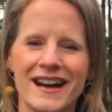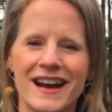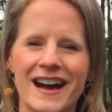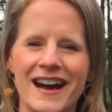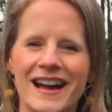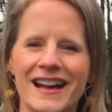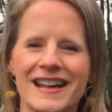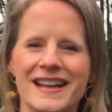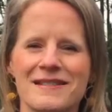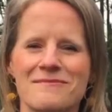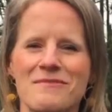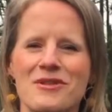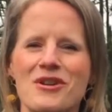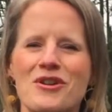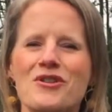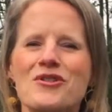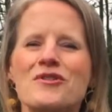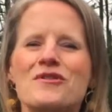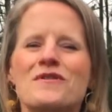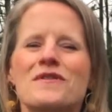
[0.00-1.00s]
I am
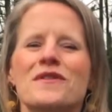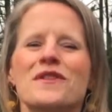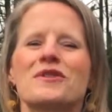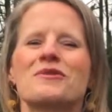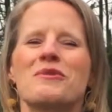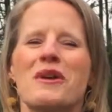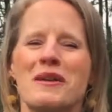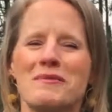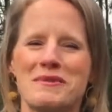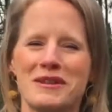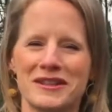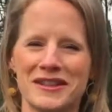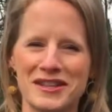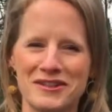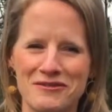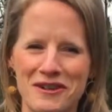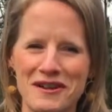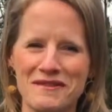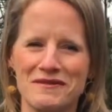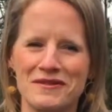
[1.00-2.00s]
overwhelmingly
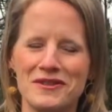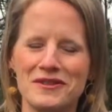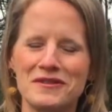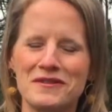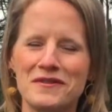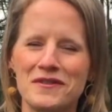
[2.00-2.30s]
grateful